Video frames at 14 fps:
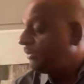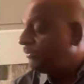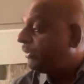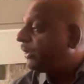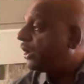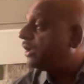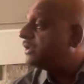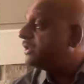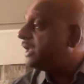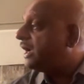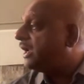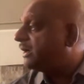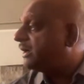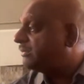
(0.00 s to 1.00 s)
Because they
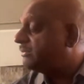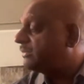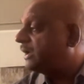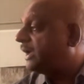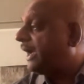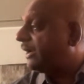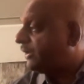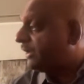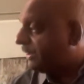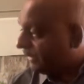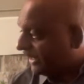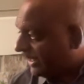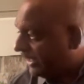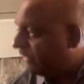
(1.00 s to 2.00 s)
are
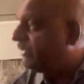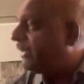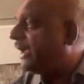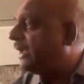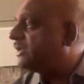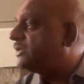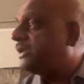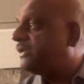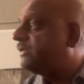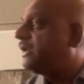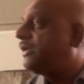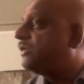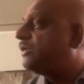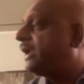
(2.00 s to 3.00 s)
karyotypically males, they
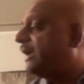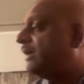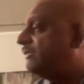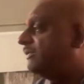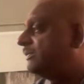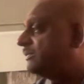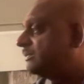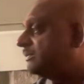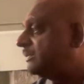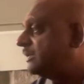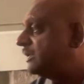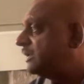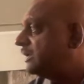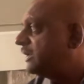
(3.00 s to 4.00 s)

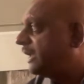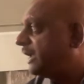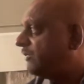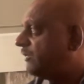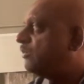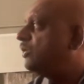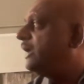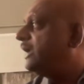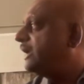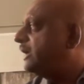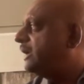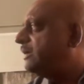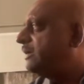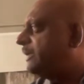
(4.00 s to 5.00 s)
have a
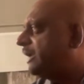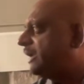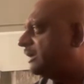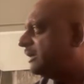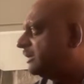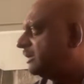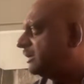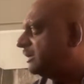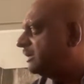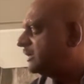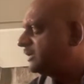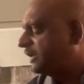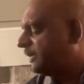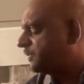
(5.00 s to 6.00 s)
Mullerian inhibiting
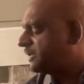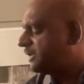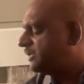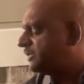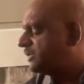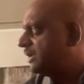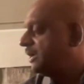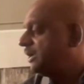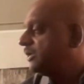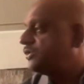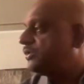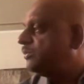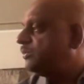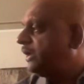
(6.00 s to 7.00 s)
substance.
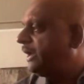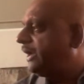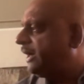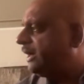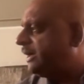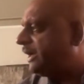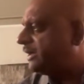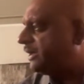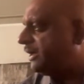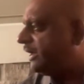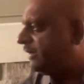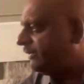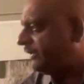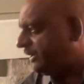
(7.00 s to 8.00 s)
So Mullerian duct
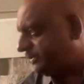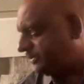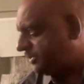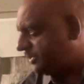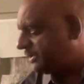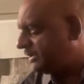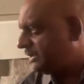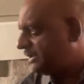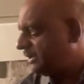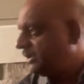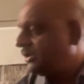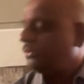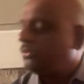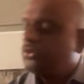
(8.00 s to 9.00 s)
derivatives,
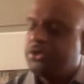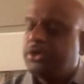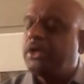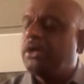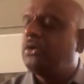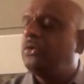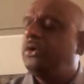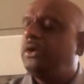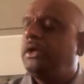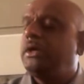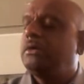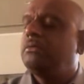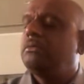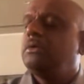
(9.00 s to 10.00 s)
which include
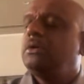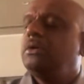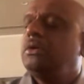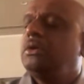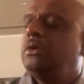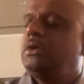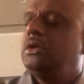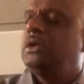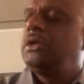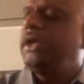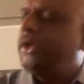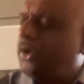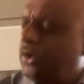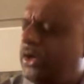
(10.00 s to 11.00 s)

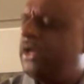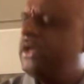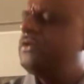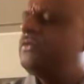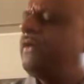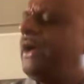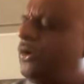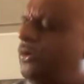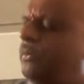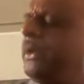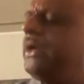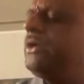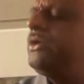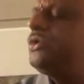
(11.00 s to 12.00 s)
the uterus,
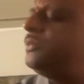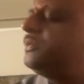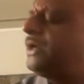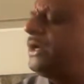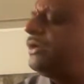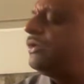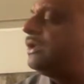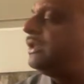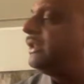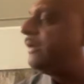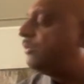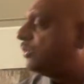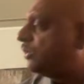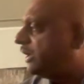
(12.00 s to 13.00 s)
fallopian tubes and all,
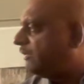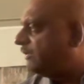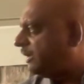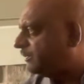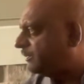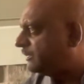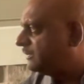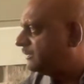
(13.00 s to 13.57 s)
they won't develop.